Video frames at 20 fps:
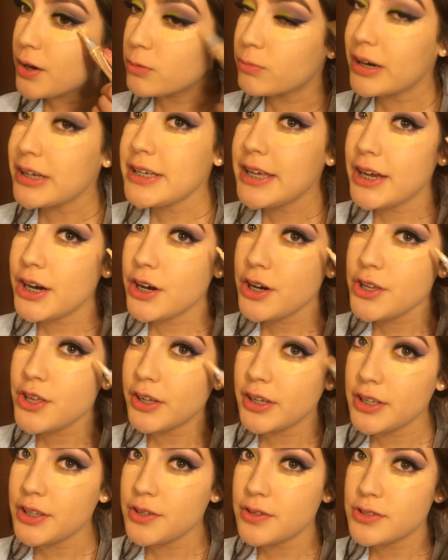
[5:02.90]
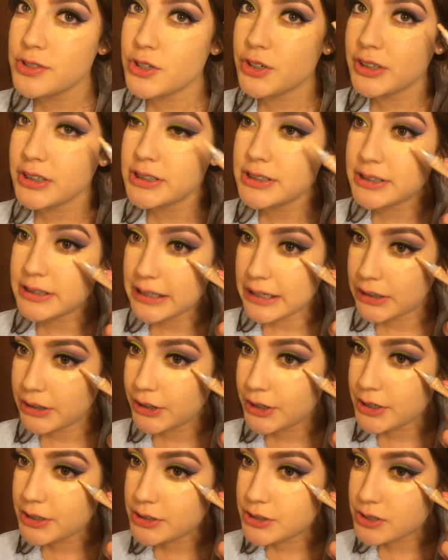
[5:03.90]
Right here, you can use your
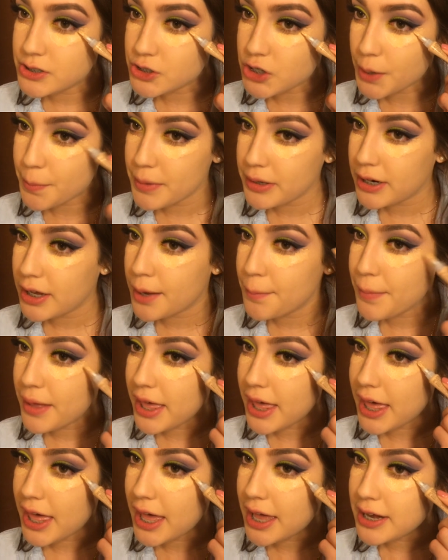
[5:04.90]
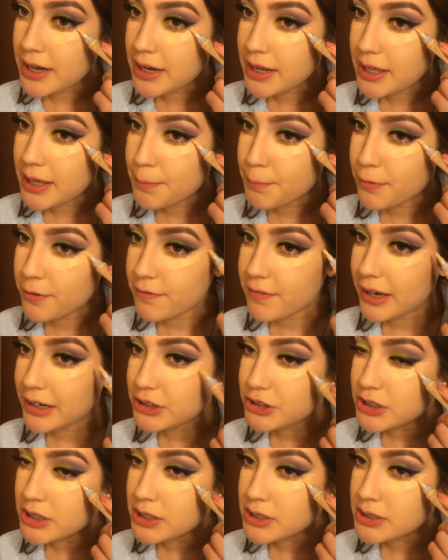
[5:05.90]
concealer to sharpen up any
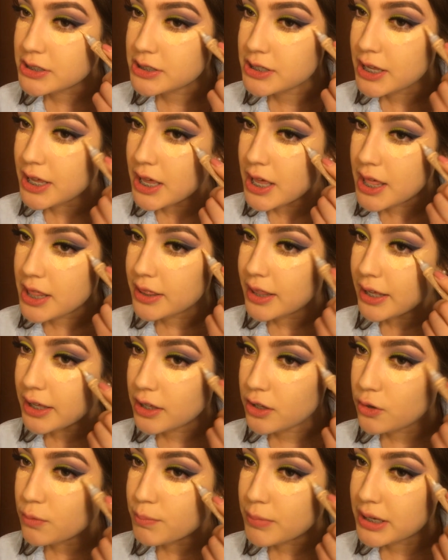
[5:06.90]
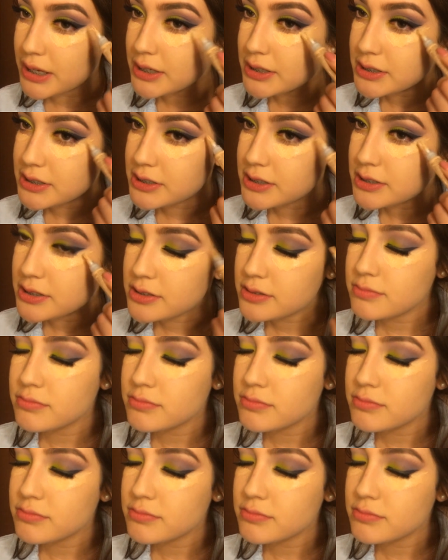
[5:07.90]
imperfections that you missed.